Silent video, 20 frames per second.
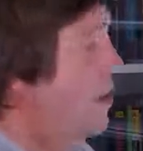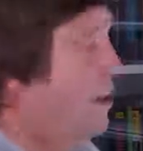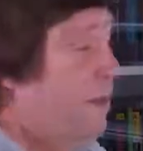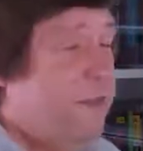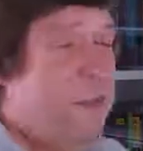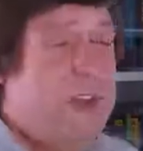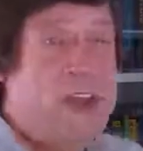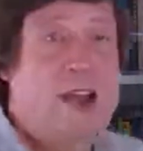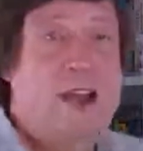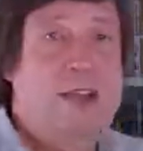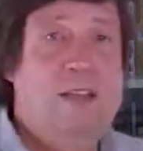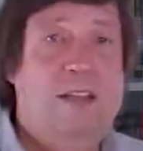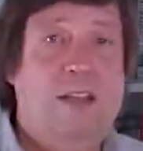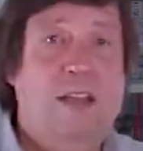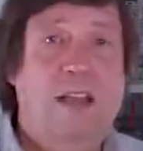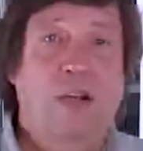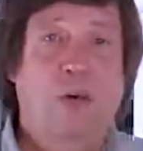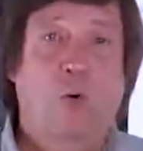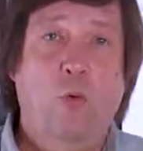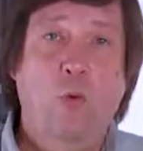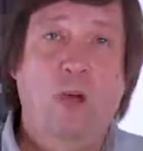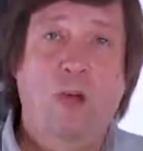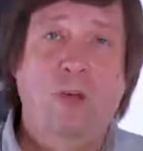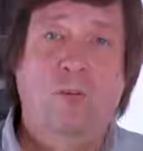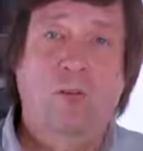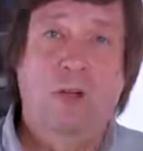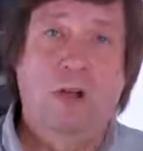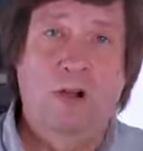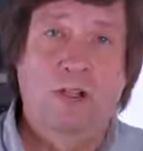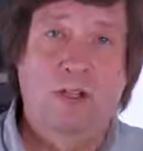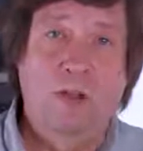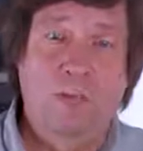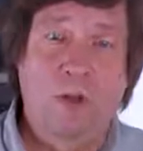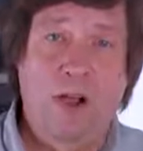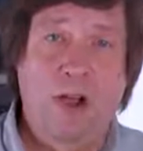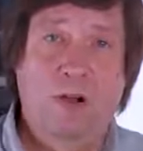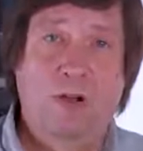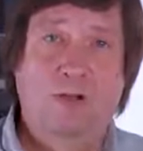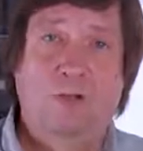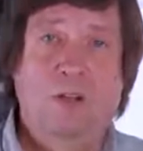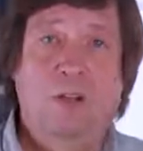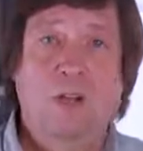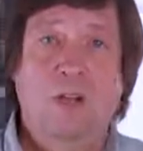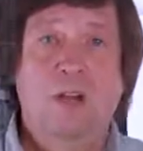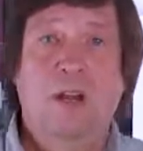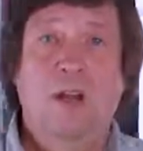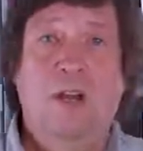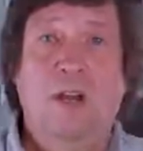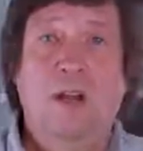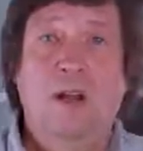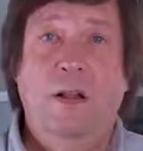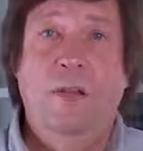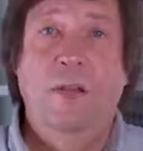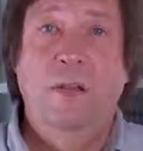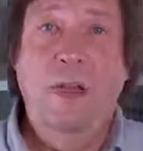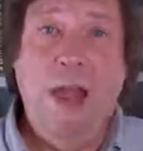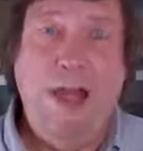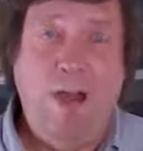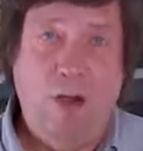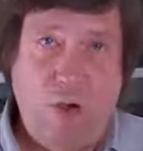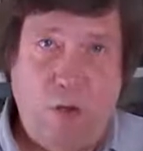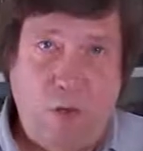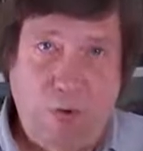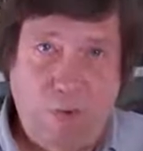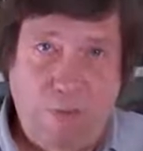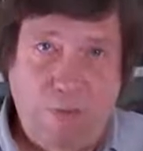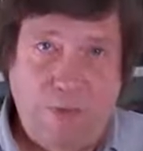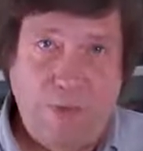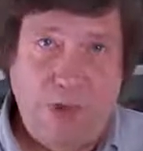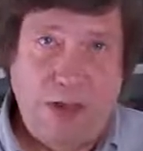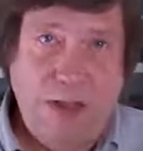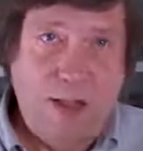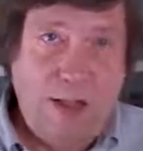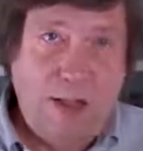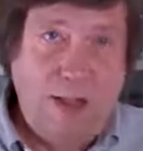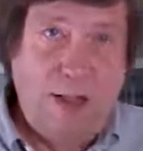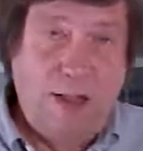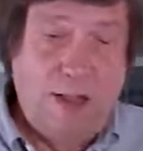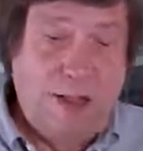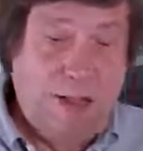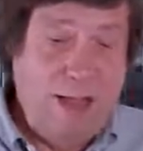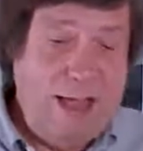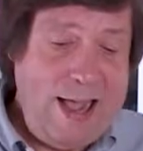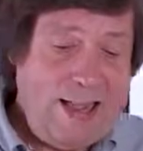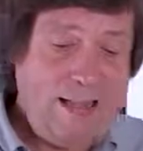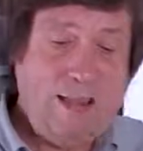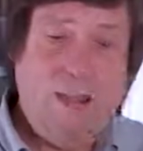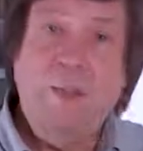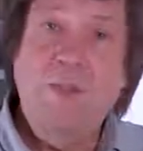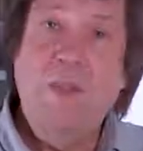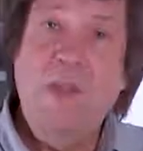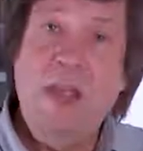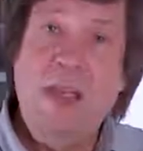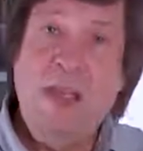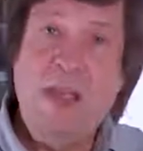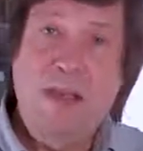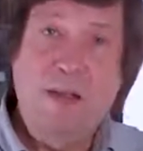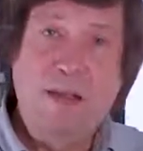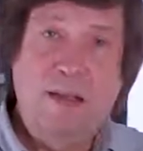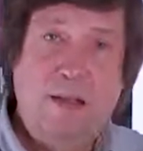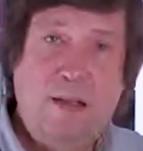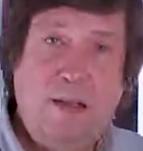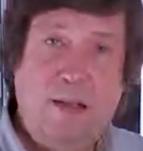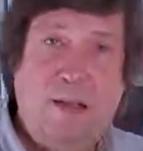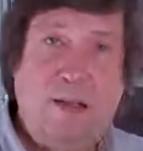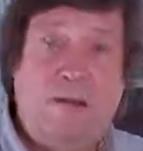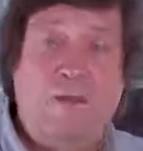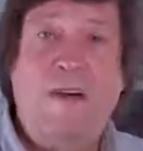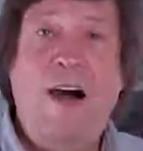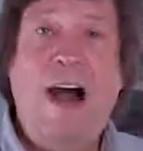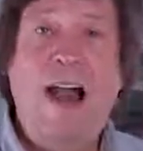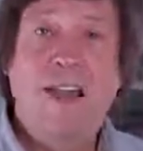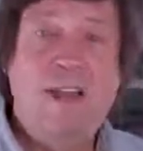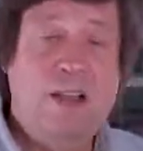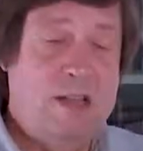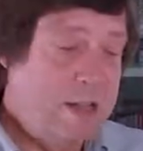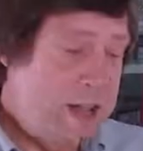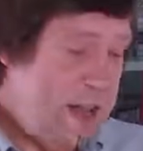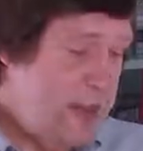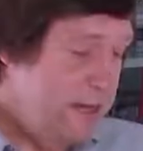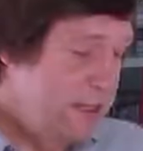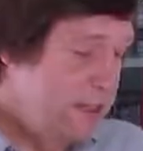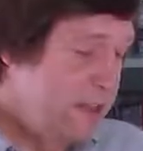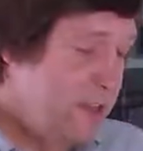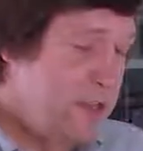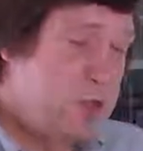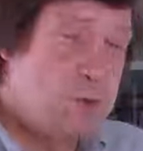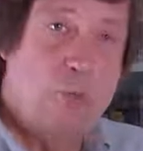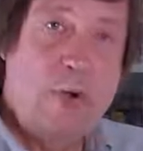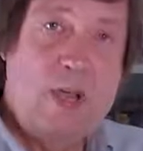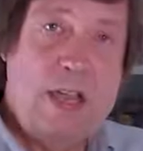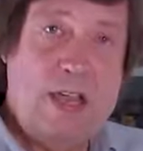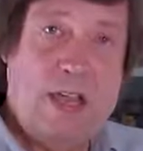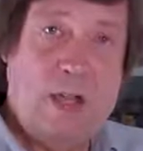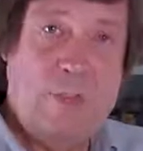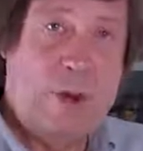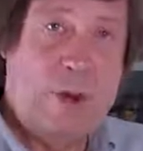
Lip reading: that we've talked about. Now, let me finalize this week